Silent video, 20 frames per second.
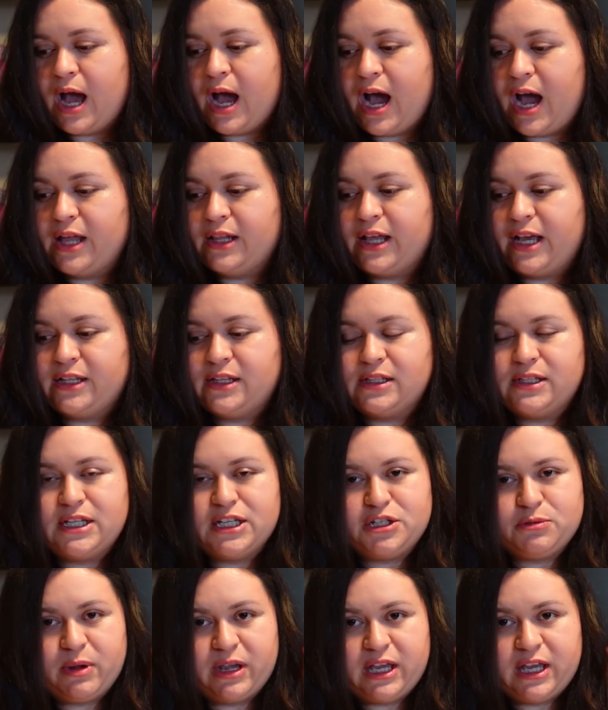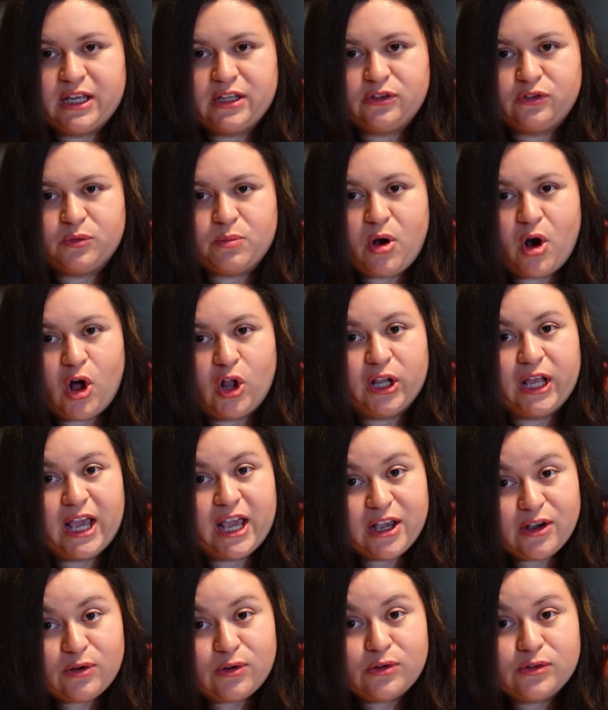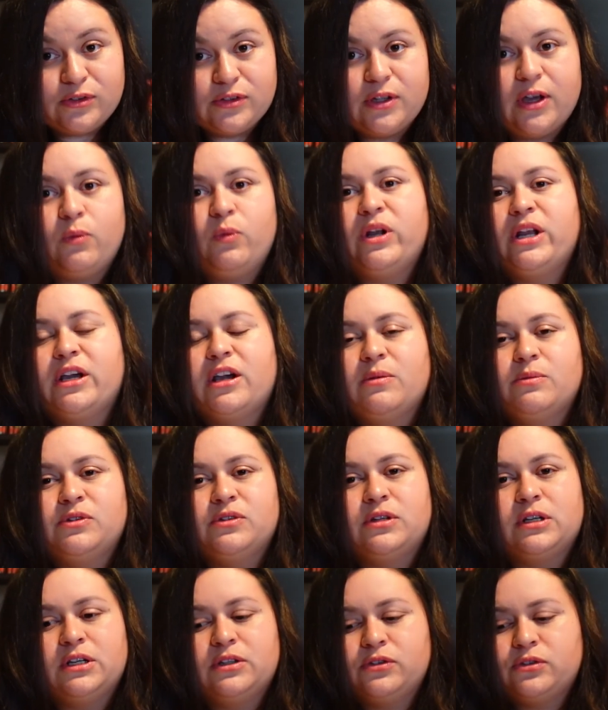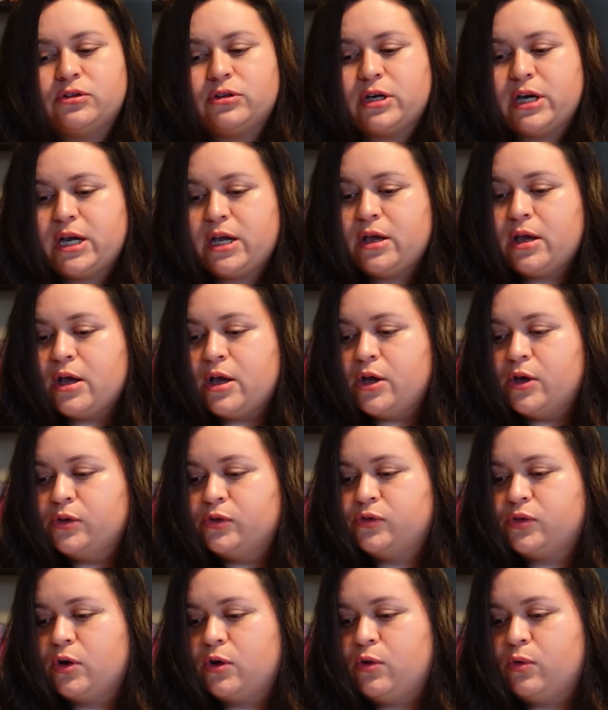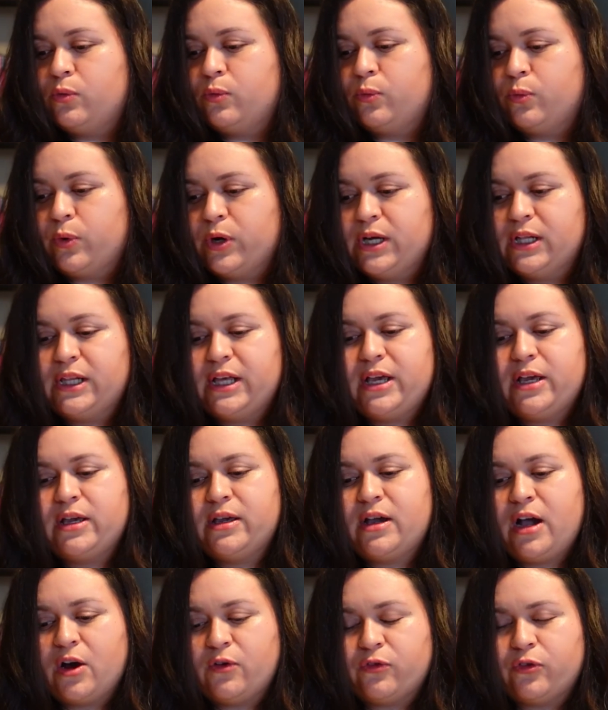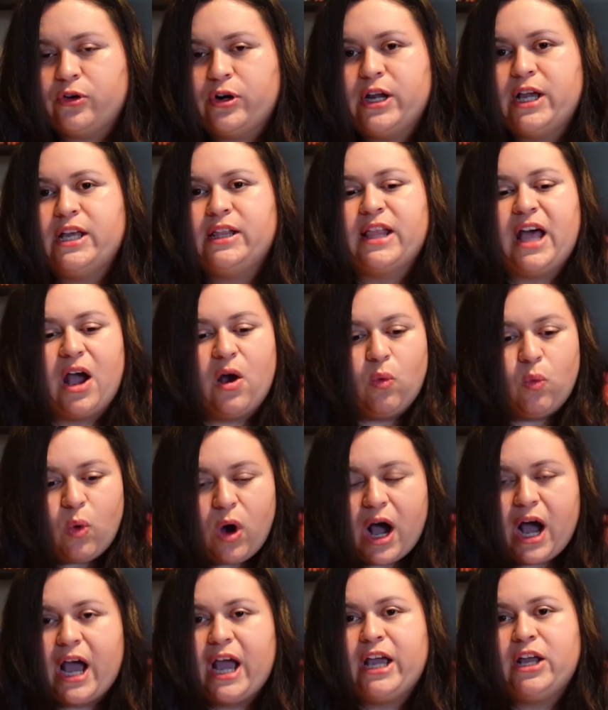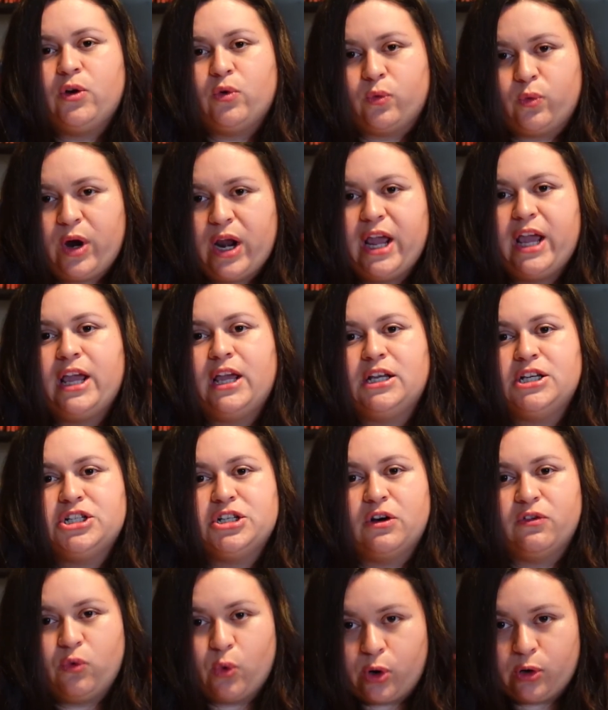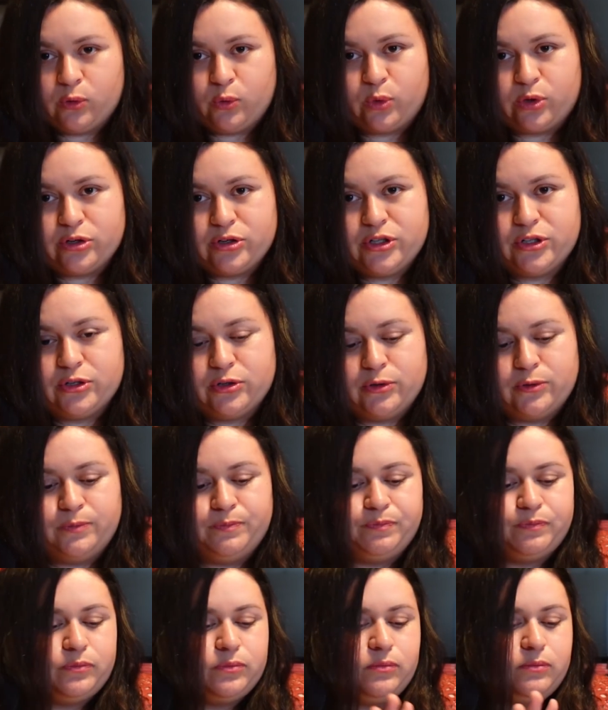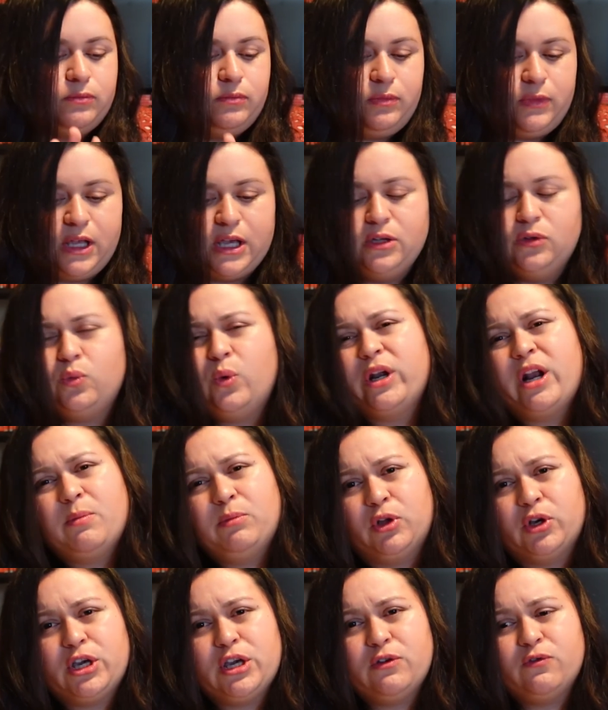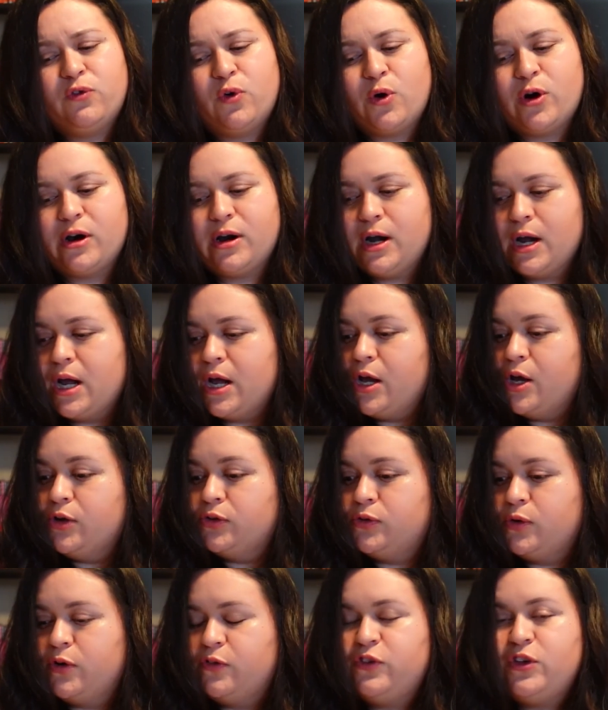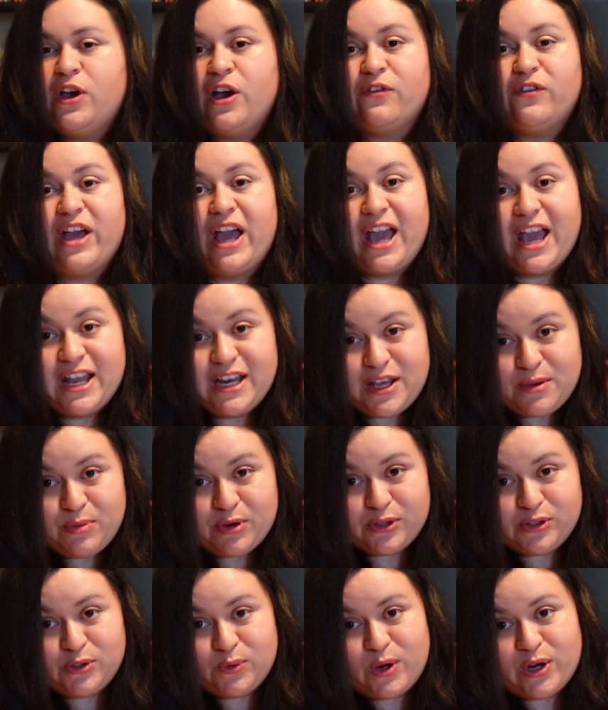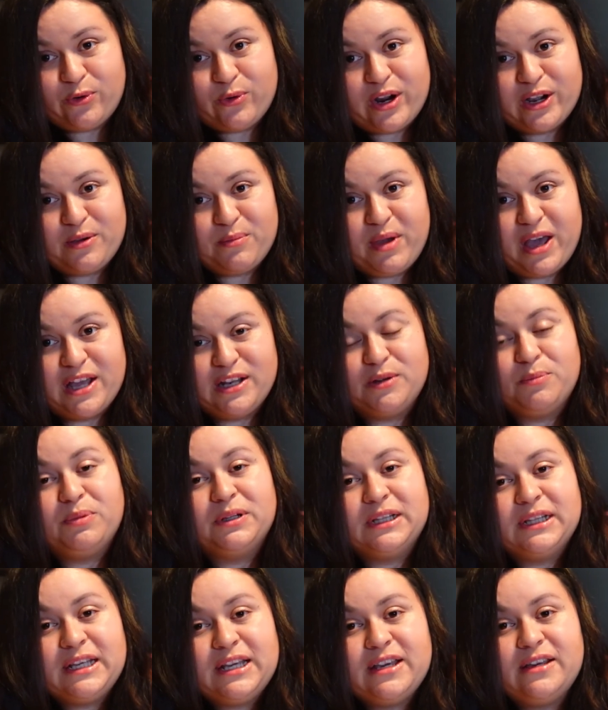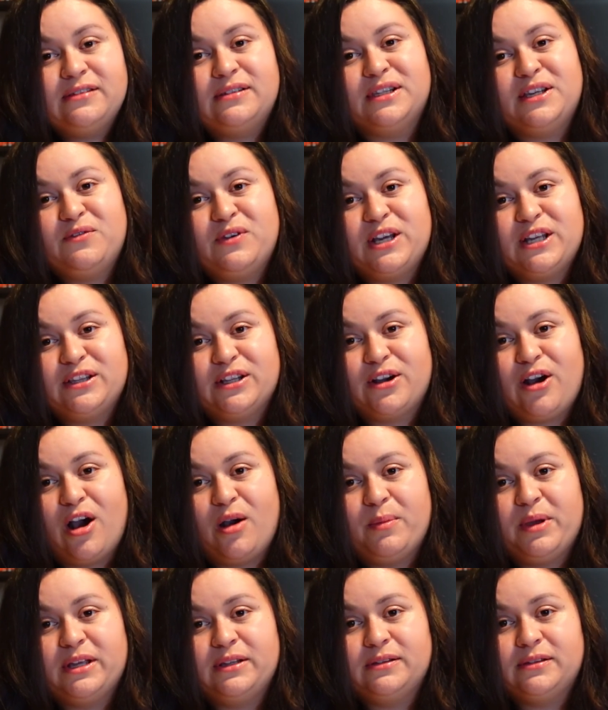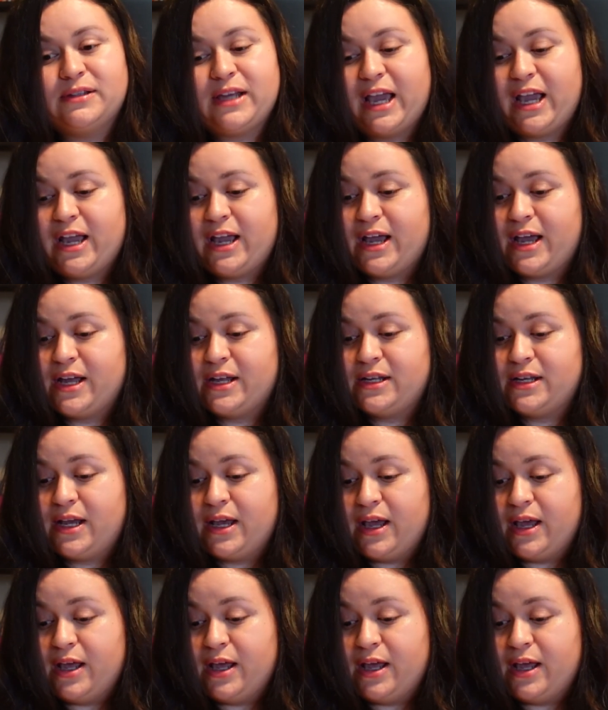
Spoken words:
I like to teach my kids from all angles when it comes to history, so really covering that wide range of World War II is what I'm looking for. So if you have any books you want to recommend, please leave it in the comments, and